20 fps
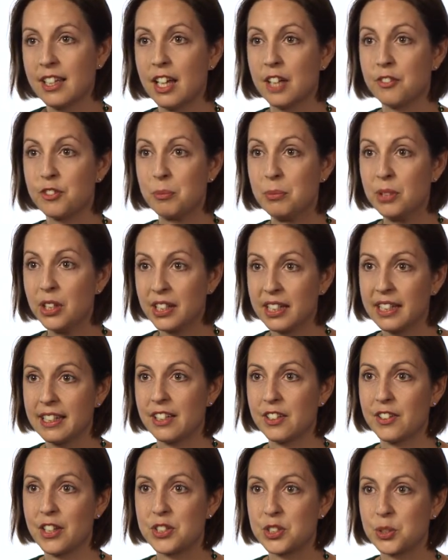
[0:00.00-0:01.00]
and from looking
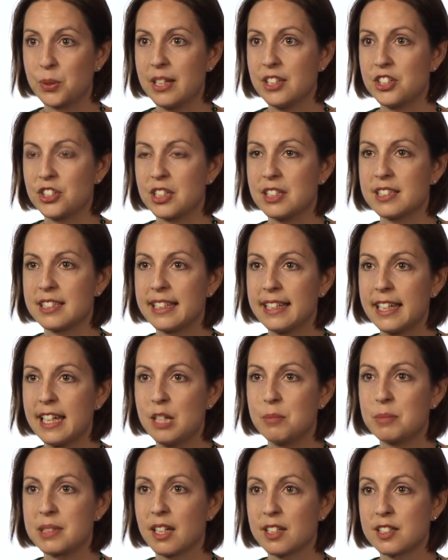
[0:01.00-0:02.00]
at those questions it
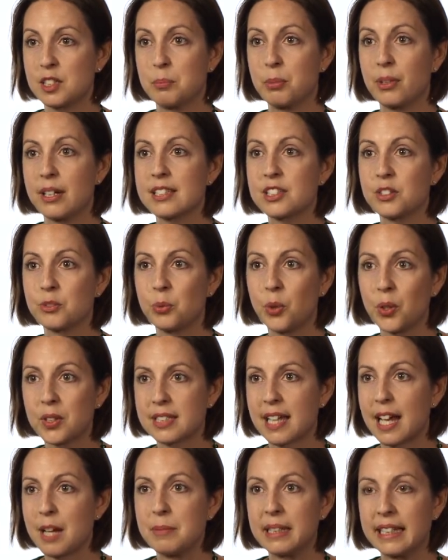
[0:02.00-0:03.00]
keeps us abreast of
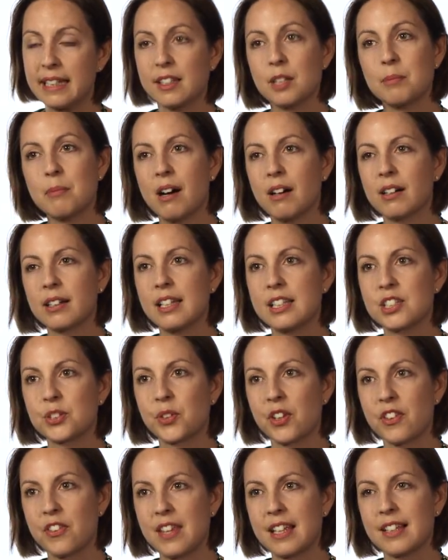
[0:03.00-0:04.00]
what's happening in the market,
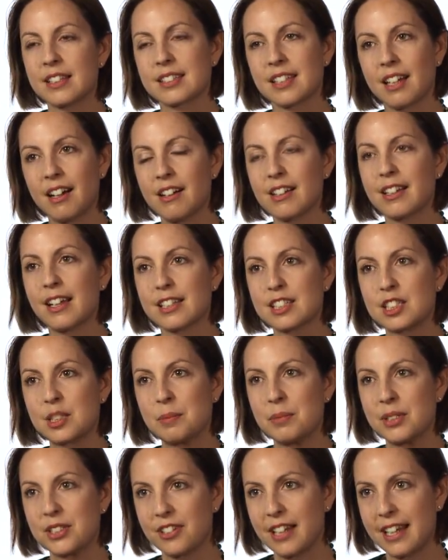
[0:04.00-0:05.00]
all the things that our
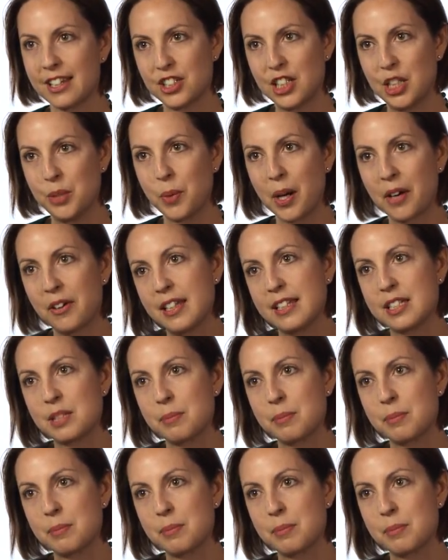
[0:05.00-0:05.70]
customers are actually worried